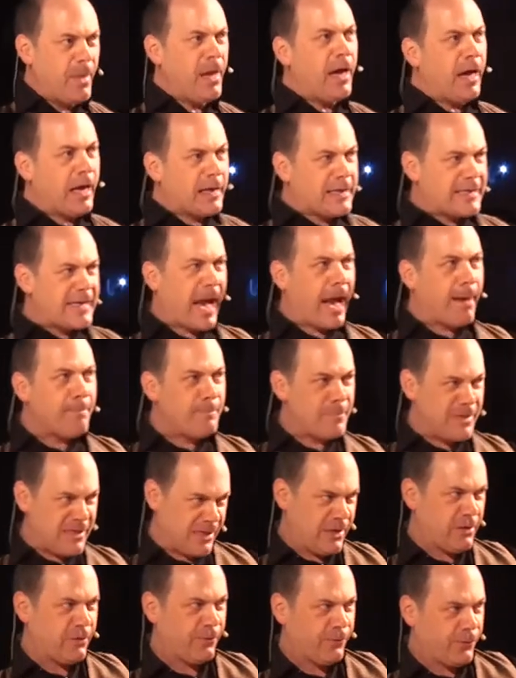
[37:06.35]

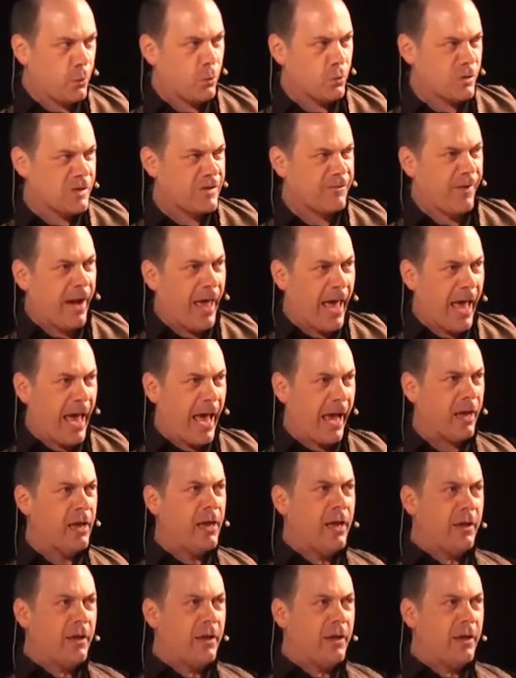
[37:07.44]
attempted false flag